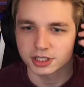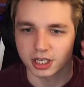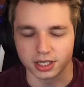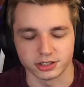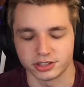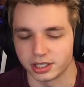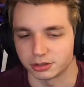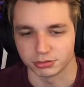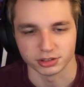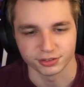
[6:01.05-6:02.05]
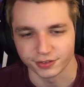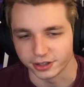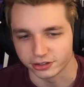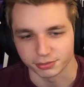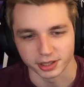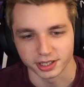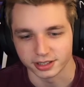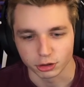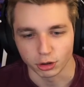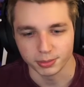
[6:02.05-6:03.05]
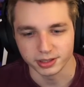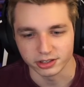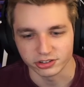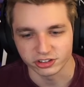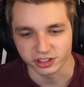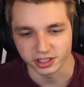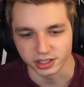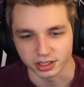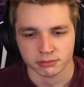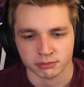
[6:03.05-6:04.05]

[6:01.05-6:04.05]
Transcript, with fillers: God, Satori's face, man. Home in the sea.